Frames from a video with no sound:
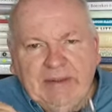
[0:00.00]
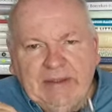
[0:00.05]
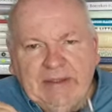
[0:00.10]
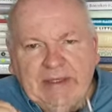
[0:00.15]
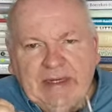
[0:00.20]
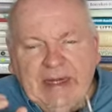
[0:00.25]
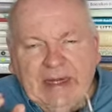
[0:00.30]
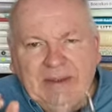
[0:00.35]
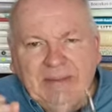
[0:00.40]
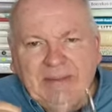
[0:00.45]

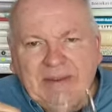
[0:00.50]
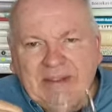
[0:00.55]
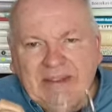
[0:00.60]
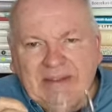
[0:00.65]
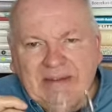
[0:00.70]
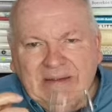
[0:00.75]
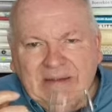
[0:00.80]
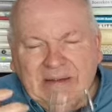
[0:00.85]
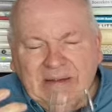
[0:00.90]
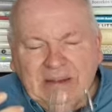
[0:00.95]
limey
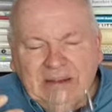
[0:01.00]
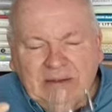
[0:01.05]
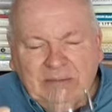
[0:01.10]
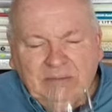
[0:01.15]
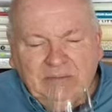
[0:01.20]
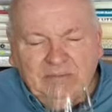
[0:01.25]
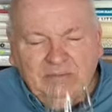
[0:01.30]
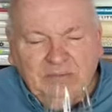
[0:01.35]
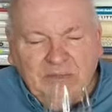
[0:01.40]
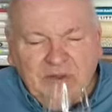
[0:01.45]

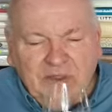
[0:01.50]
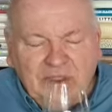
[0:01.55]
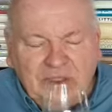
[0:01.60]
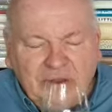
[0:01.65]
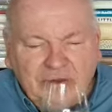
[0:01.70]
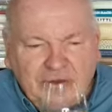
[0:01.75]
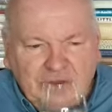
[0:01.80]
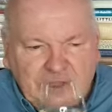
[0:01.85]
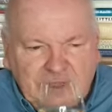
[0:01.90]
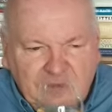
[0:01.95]

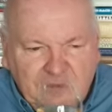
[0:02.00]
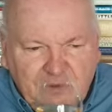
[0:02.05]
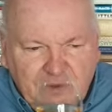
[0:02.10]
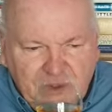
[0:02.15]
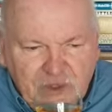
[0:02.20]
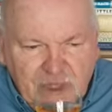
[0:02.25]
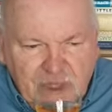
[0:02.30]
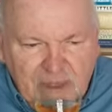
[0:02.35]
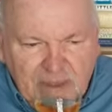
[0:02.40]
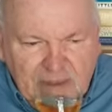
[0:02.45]
citrus of the
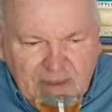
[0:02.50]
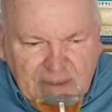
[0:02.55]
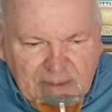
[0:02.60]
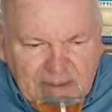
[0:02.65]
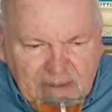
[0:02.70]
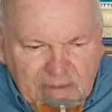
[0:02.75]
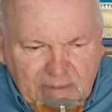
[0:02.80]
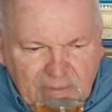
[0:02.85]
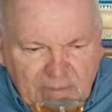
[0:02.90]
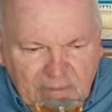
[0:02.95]

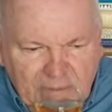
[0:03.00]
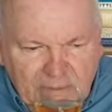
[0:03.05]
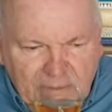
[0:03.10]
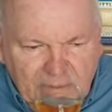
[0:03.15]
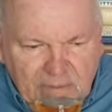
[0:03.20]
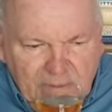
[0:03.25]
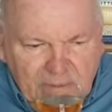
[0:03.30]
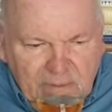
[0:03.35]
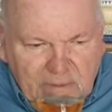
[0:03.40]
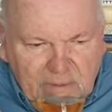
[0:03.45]
Chardonnay
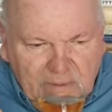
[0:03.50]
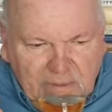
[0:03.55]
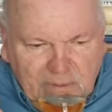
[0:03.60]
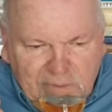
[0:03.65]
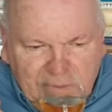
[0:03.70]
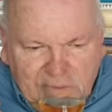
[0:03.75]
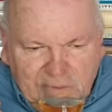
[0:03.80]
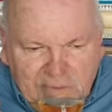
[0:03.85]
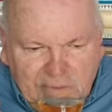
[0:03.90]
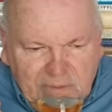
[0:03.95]

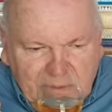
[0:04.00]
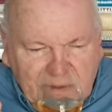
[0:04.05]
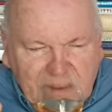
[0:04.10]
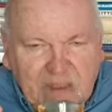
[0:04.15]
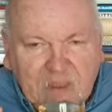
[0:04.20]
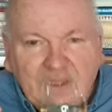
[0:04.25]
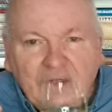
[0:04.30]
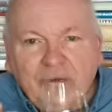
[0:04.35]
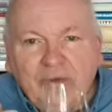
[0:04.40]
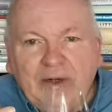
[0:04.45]

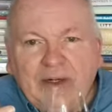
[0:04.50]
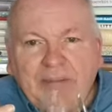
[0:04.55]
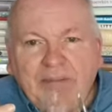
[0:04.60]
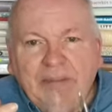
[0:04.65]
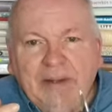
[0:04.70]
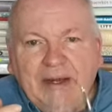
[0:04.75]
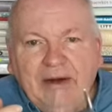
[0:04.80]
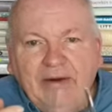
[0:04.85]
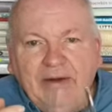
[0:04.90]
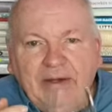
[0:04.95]
and the red
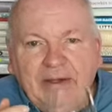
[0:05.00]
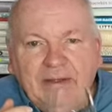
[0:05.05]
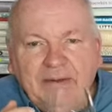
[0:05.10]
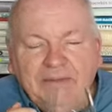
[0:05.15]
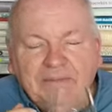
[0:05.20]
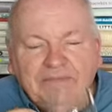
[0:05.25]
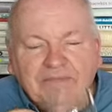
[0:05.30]
berry,